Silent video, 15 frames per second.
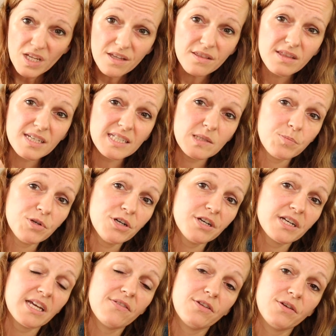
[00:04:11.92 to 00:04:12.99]
this
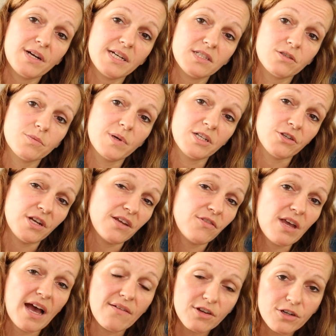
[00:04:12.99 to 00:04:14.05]
book, if you guys are wondering, if
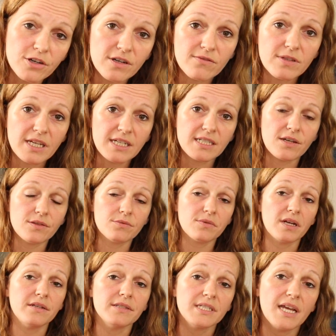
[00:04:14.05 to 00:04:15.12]
you haven't heard of Laying Down the
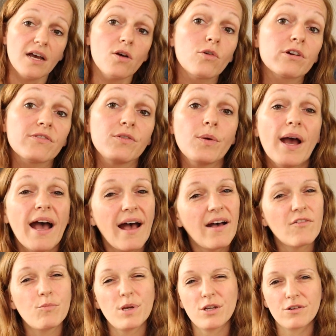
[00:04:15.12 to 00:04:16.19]
Rails yet, or if you
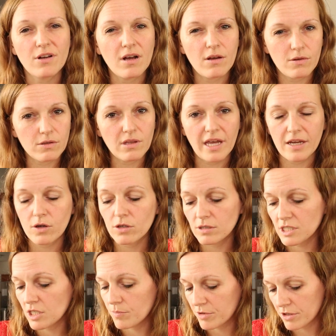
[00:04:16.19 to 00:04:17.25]
have but you're not like
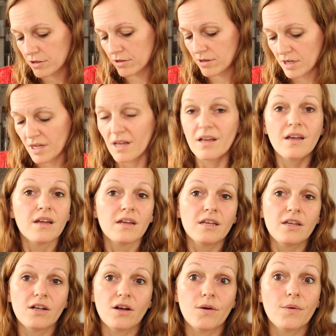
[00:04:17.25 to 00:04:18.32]
super
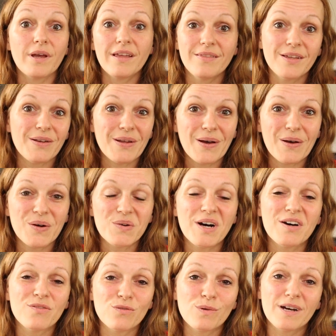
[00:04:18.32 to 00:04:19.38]
in the know
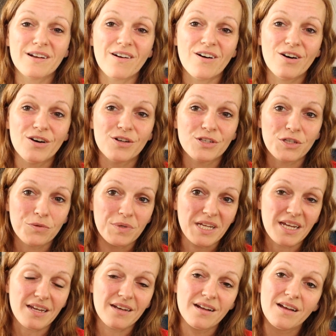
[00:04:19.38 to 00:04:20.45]
of what all you
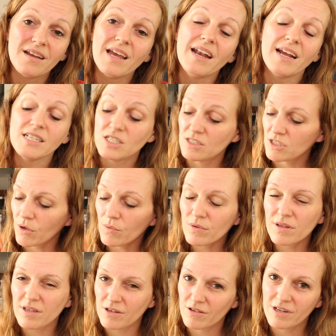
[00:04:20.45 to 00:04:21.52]
need, and I don't
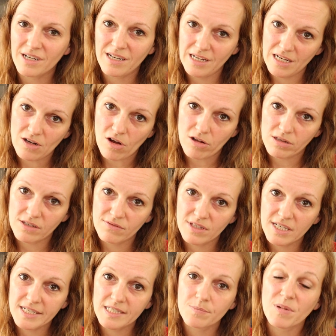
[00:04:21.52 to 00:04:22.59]
think you're going to need all of
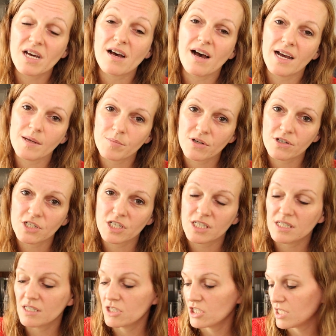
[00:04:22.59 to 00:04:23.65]
this, but I
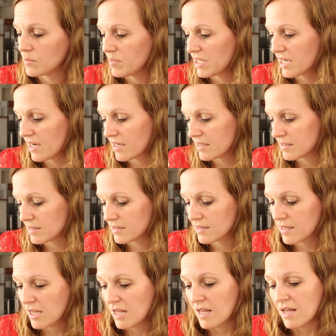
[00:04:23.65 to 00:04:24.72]
purchased it just because